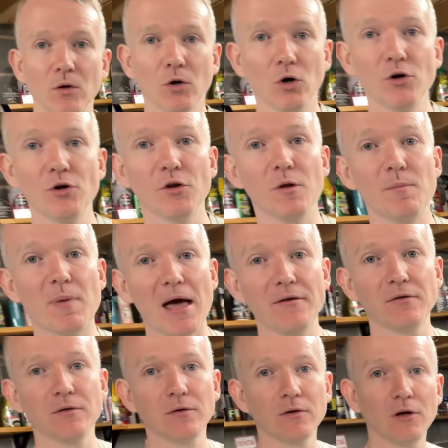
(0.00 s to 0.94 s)
the
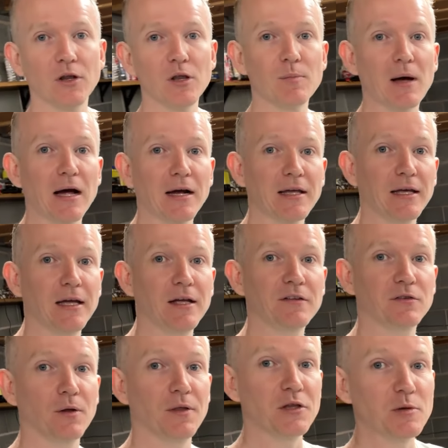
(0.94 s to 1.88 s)
bed at the back here.
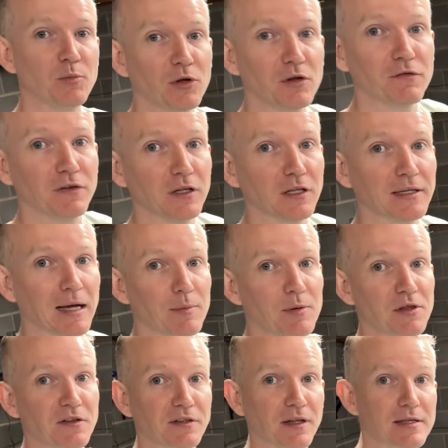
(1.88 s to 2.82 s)
So then you put the filler cap
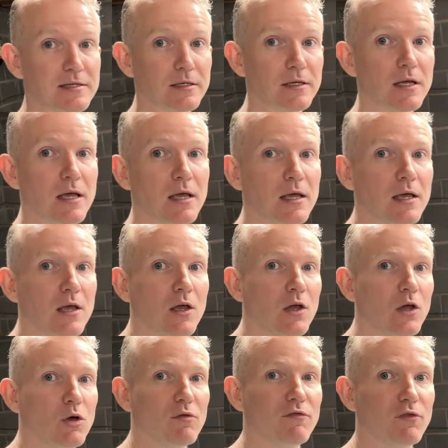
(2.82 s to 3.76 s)
in the center.
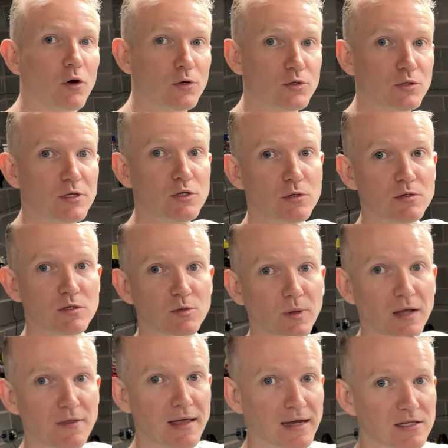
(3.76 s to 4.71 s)
Unfortunately, due to the
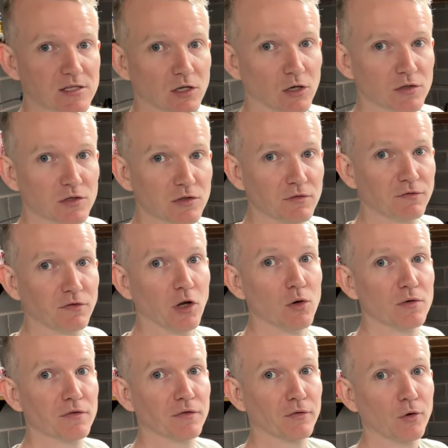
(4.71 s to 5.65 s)
way the exhaust
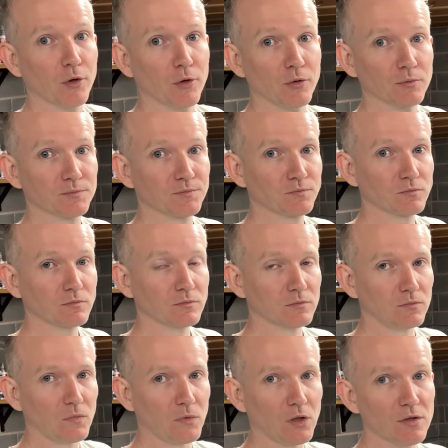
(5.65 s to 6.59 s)
flows through,
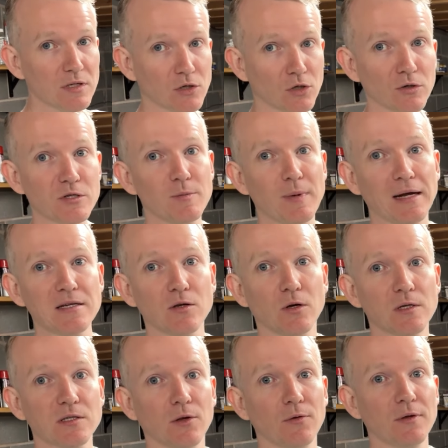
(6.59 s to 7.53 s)
there's a custom
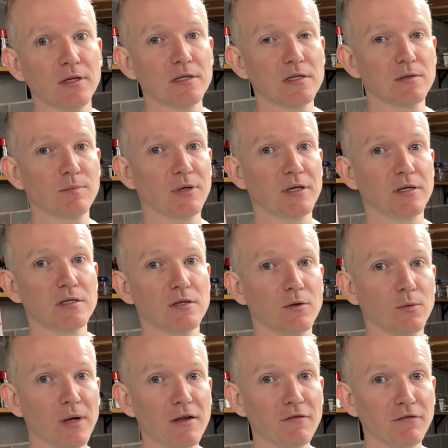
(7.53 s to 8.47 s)
exhaust on this. Because of
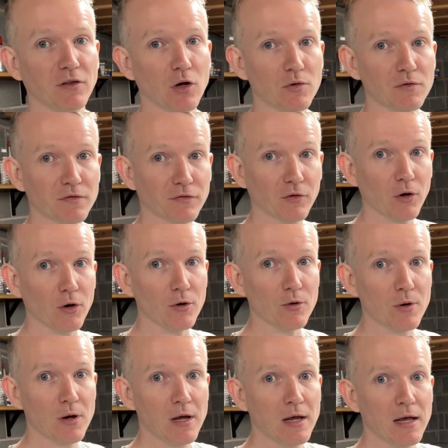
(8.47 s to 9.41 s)
the way it flows
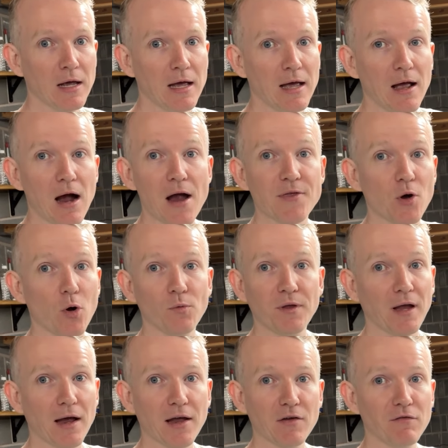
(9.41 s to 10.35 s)
through, I don't
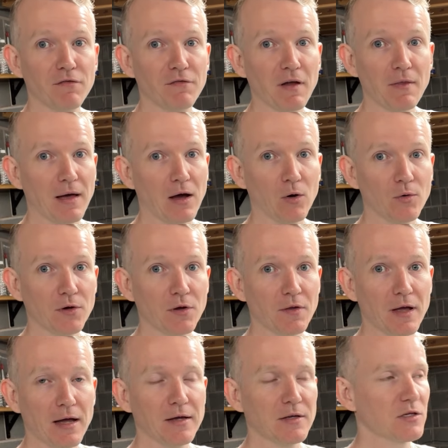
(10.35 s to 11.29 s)
think I can fit that under
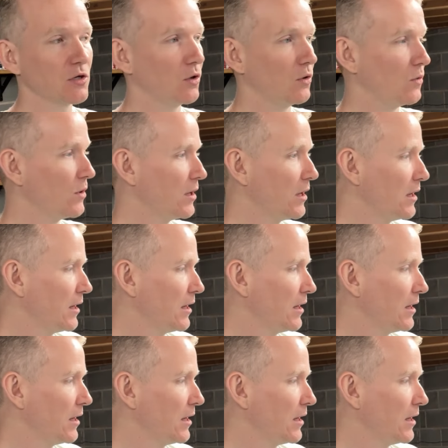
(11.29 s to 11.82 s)
there. So,